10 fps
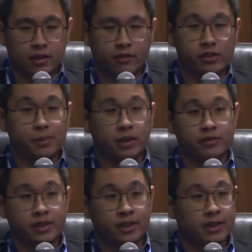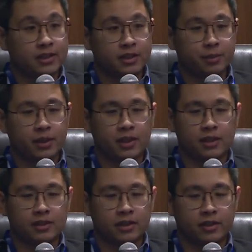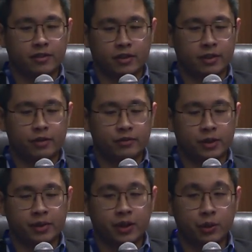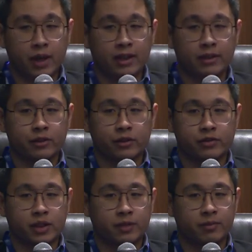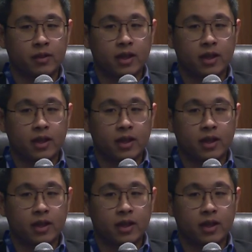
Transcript: environmental friendliness because from the UN and also from